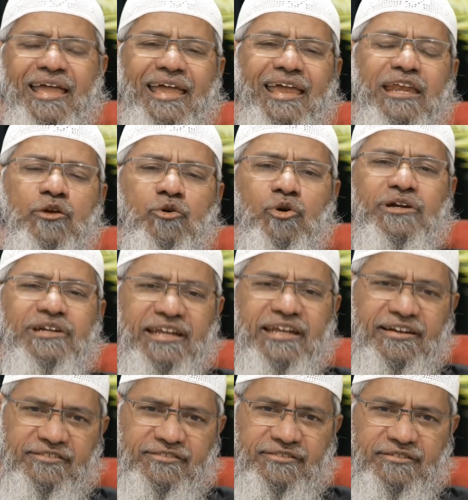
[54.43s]
in good
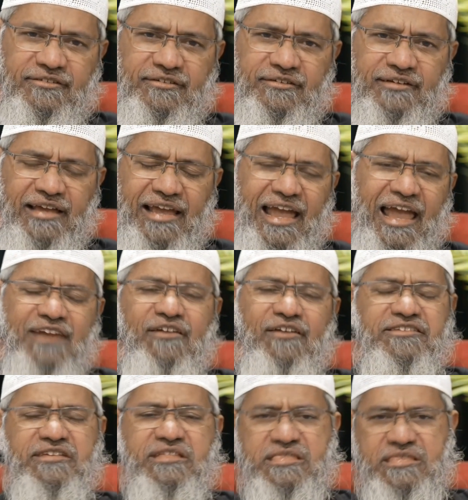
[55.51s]
deeds and
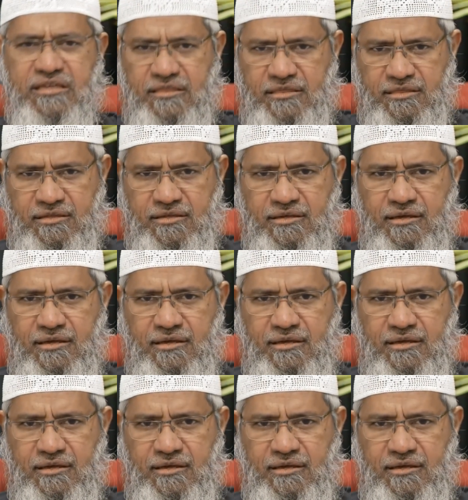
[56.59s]
righteous things.